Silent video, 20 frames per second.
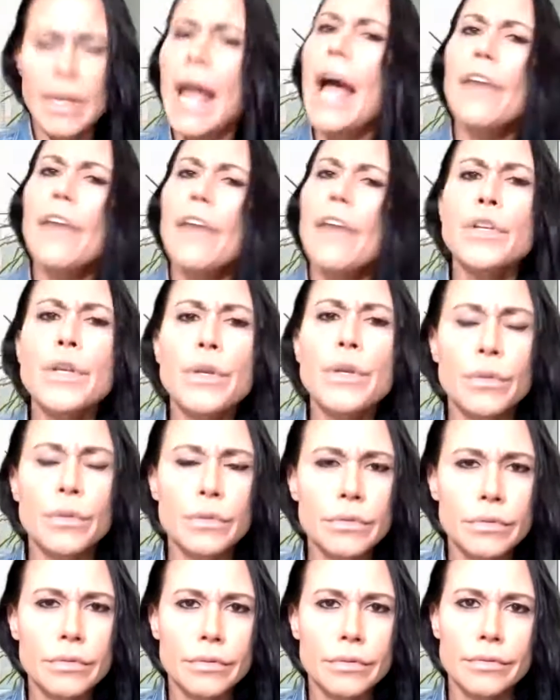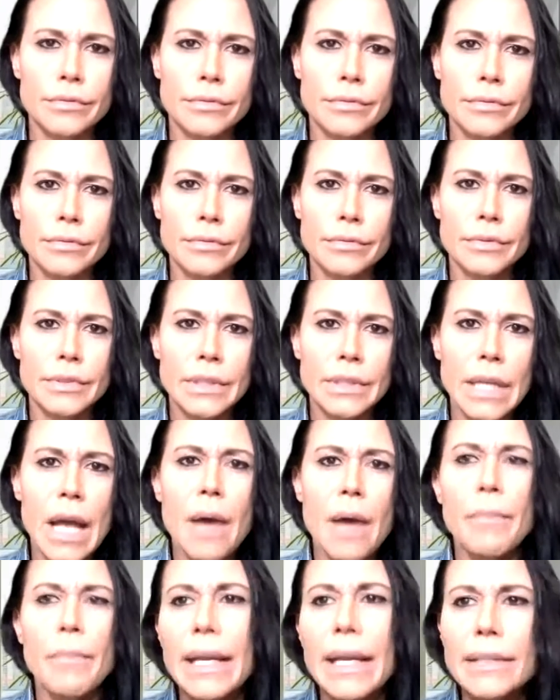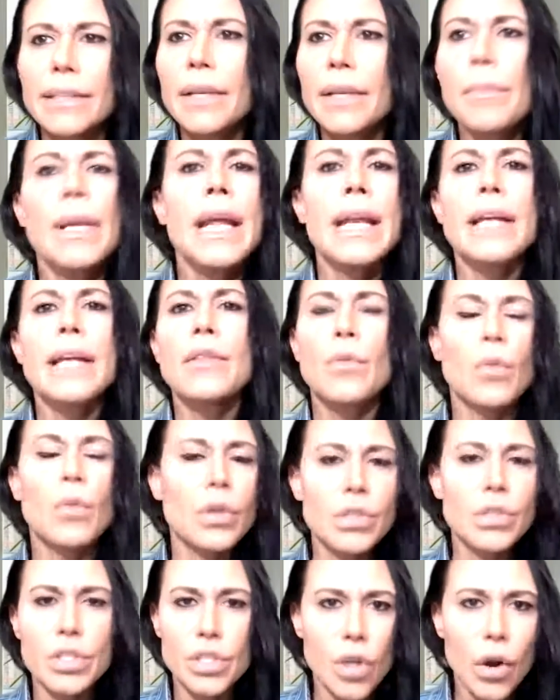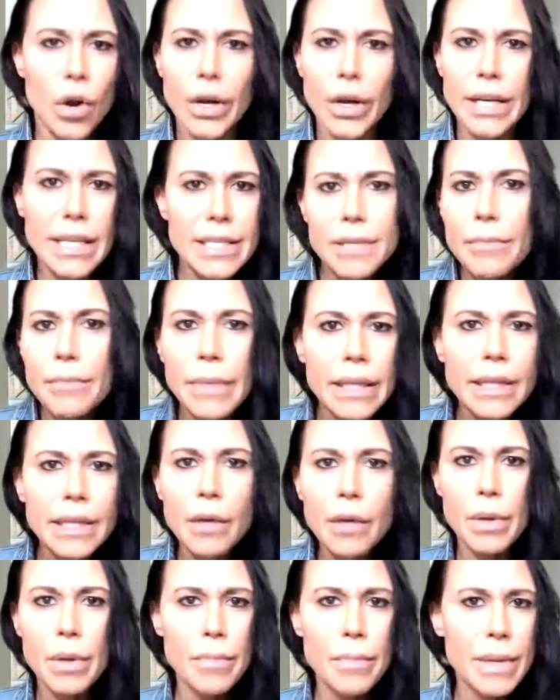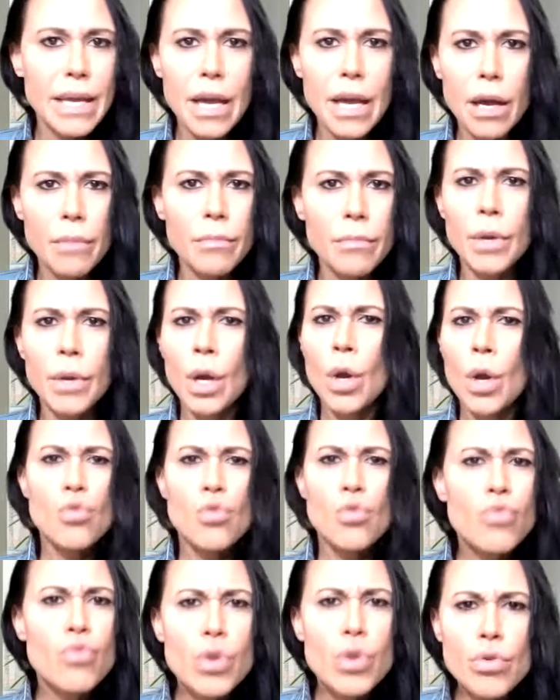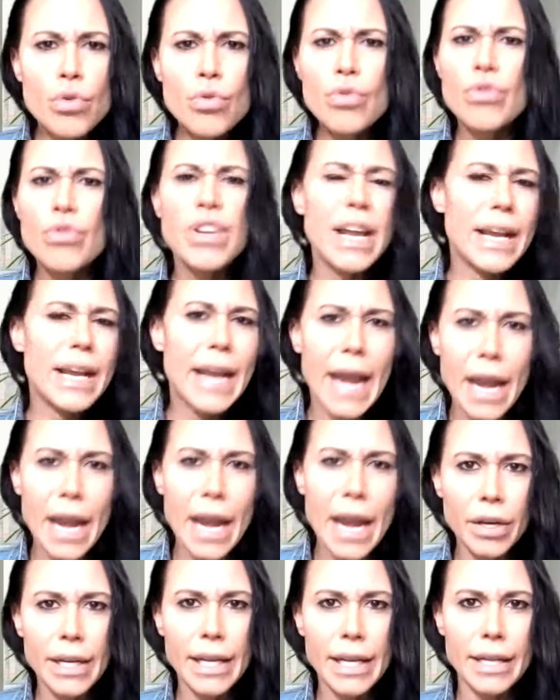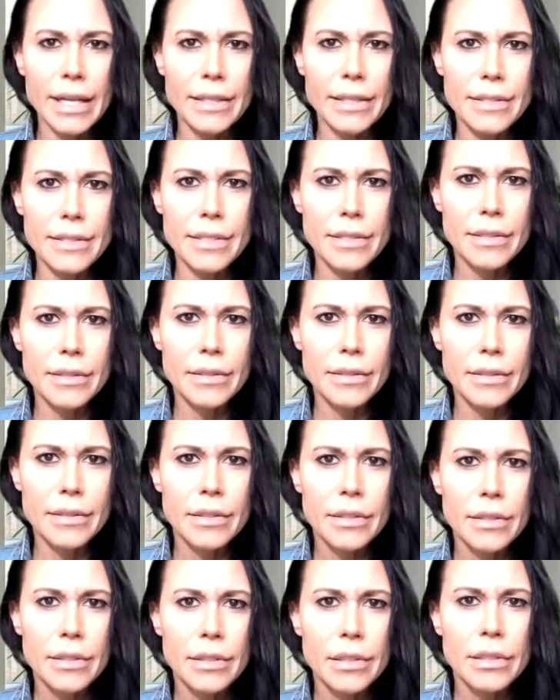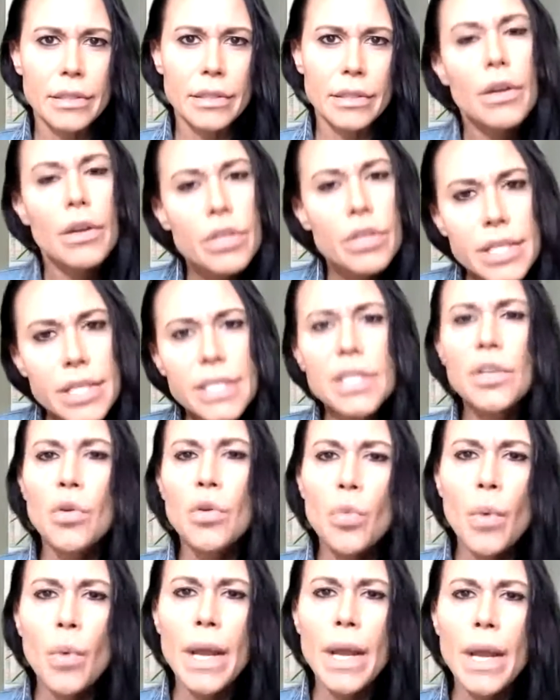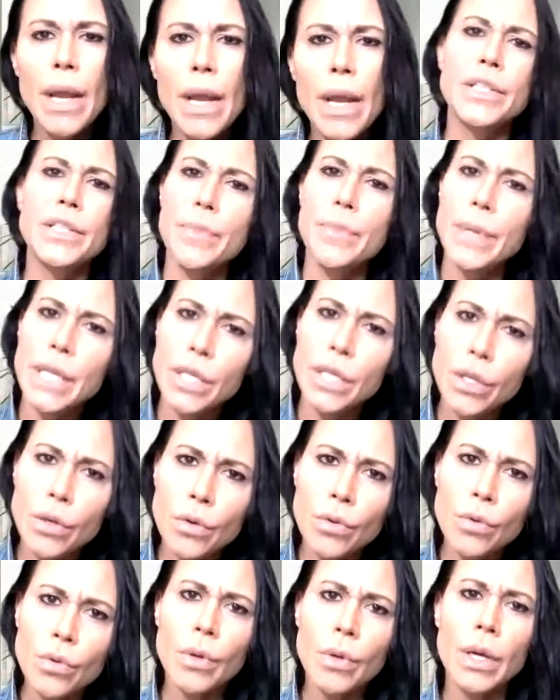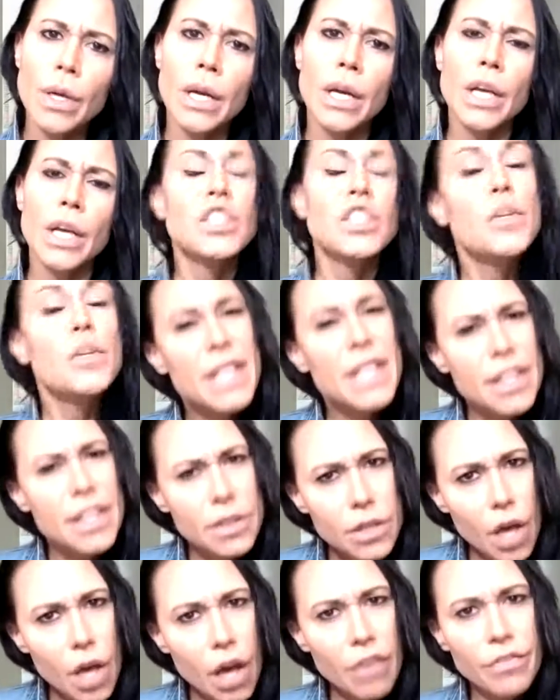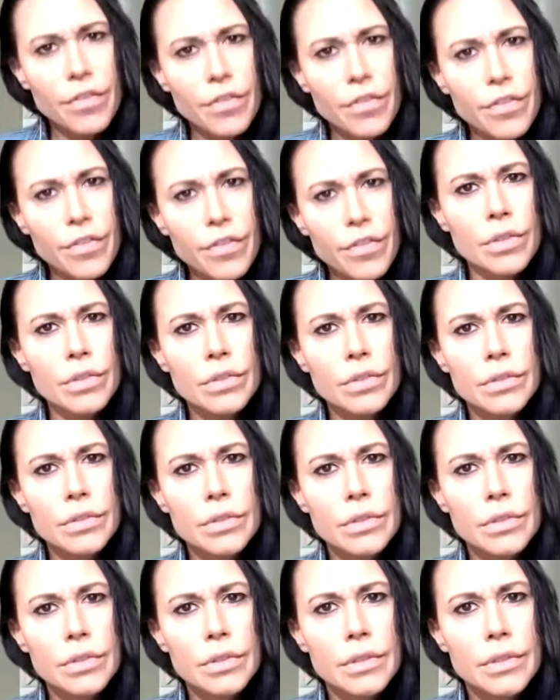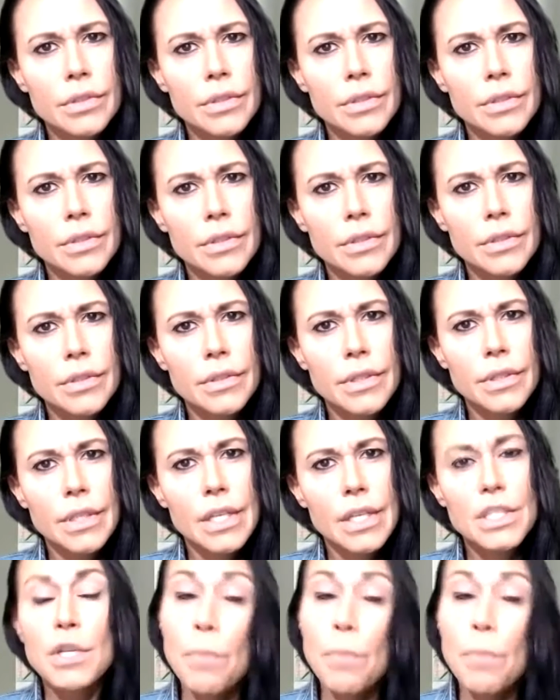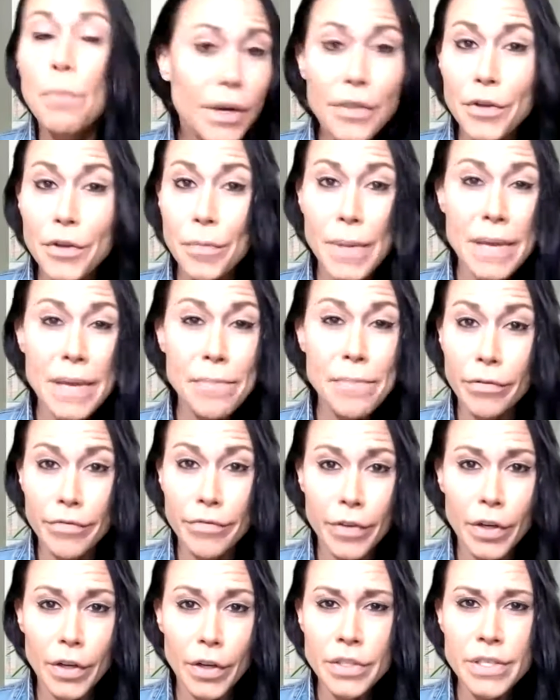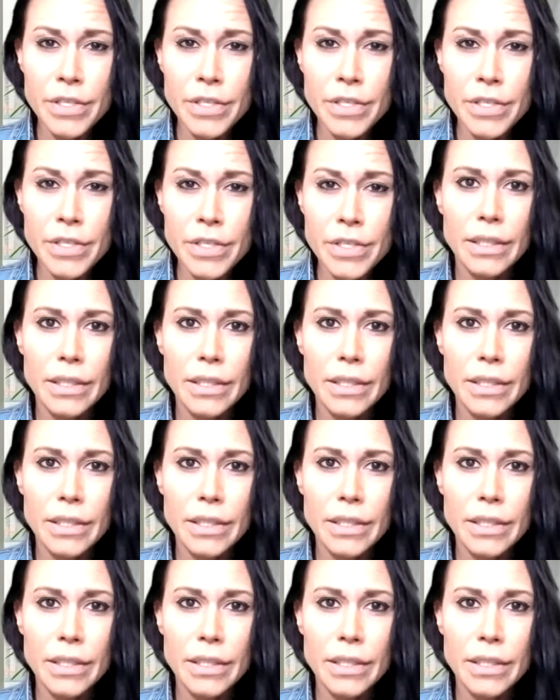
After you. By eliminating the word sorry doesn't mean that we become rude and arrogant. There are still ways to be you, to be thoughtful, to put other people first.